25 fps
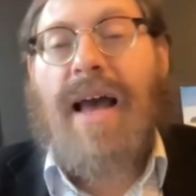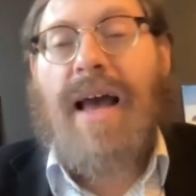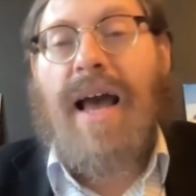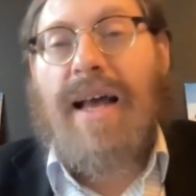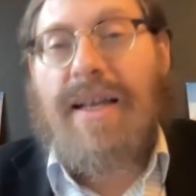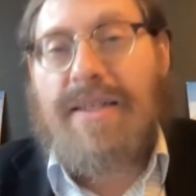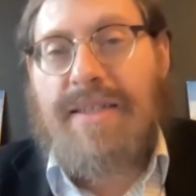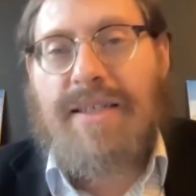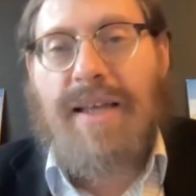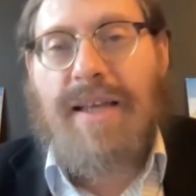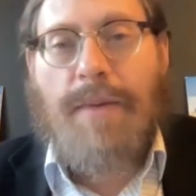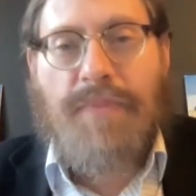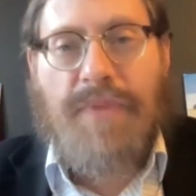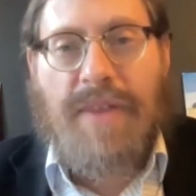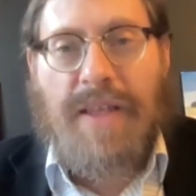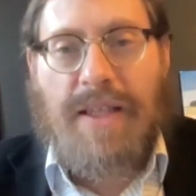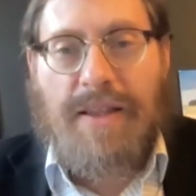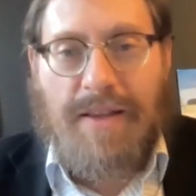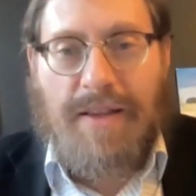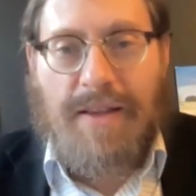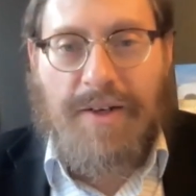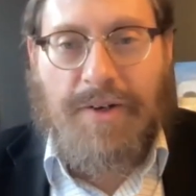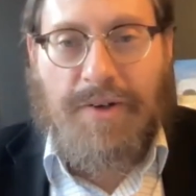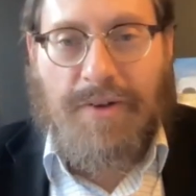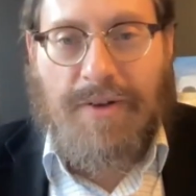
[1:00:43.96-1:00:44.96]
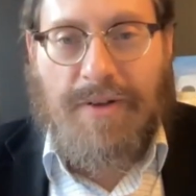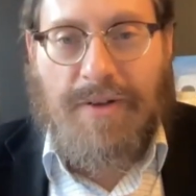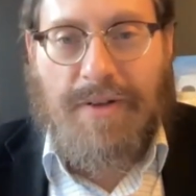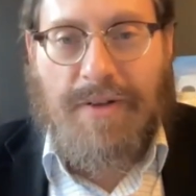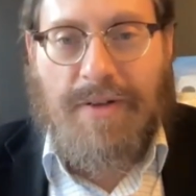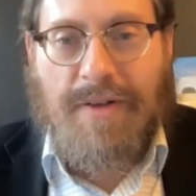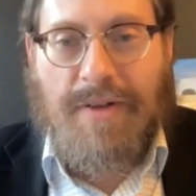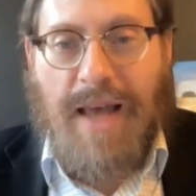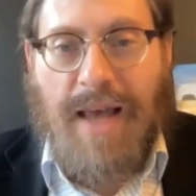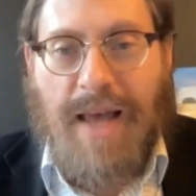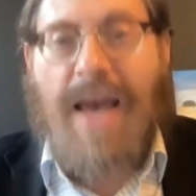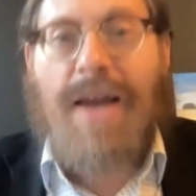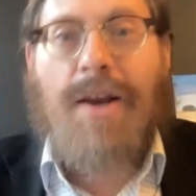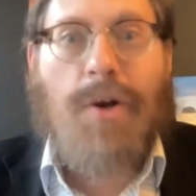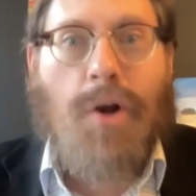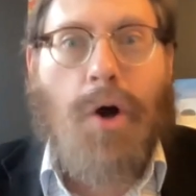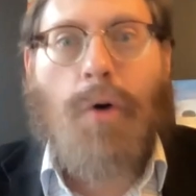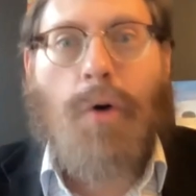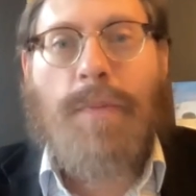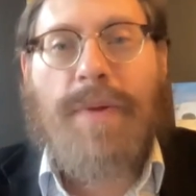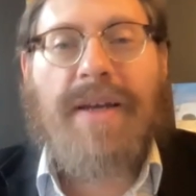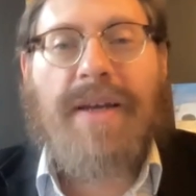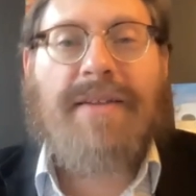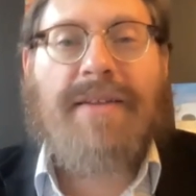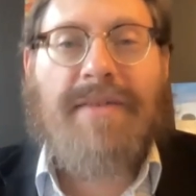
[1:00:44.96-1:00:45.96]
as something little and no
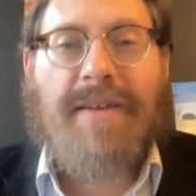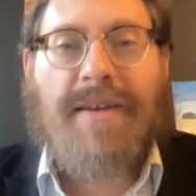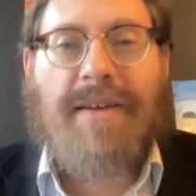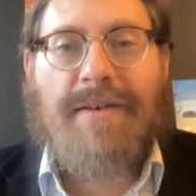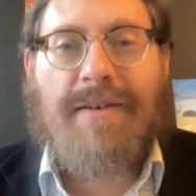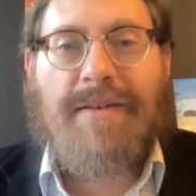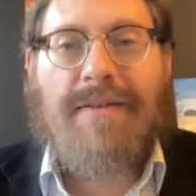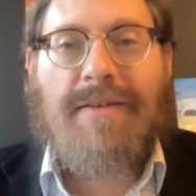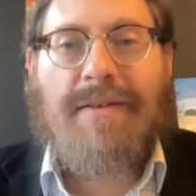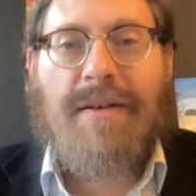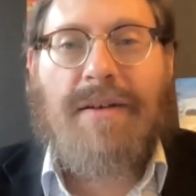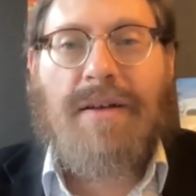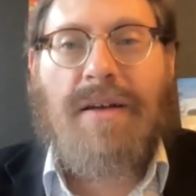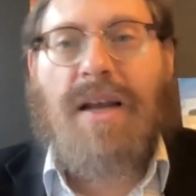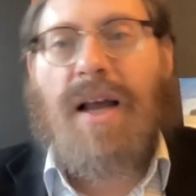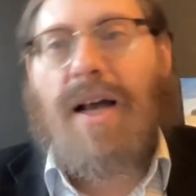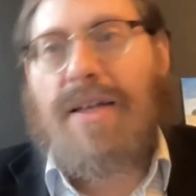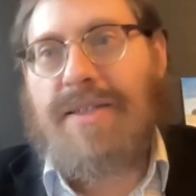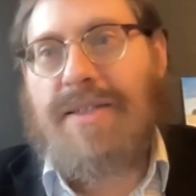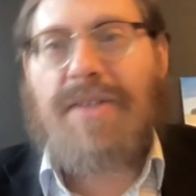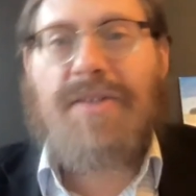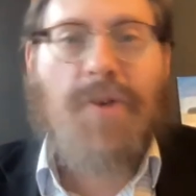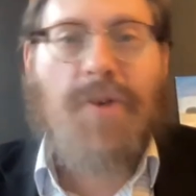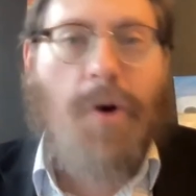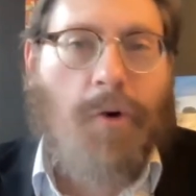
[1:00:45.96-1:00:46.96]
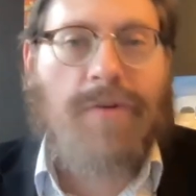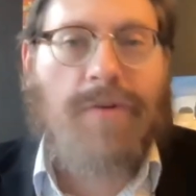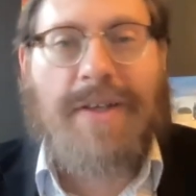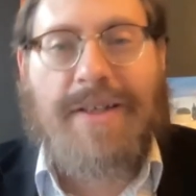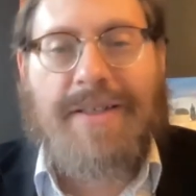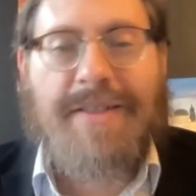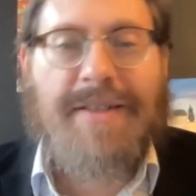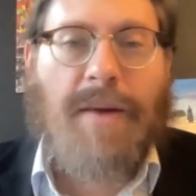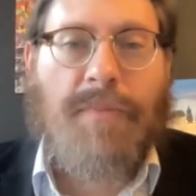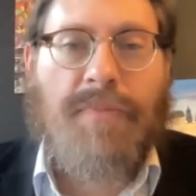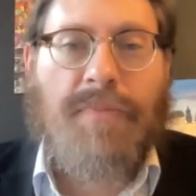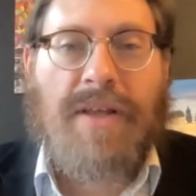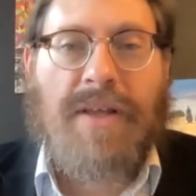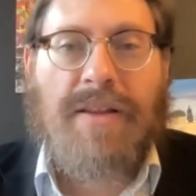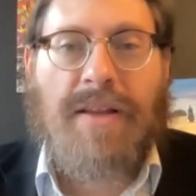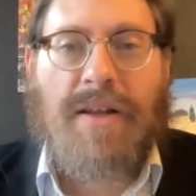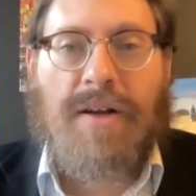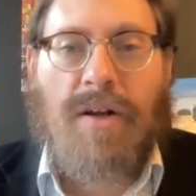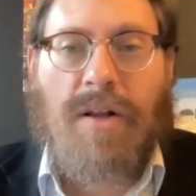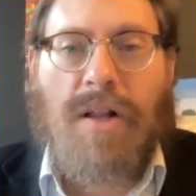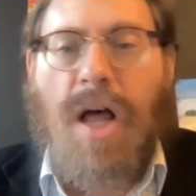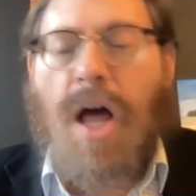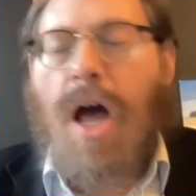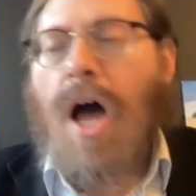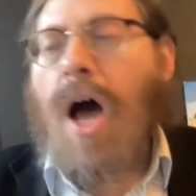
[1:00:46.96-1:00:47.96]
big deal because it's only something
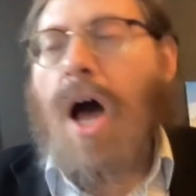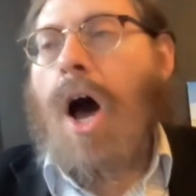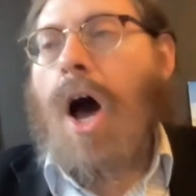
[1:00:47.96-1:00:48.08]
little.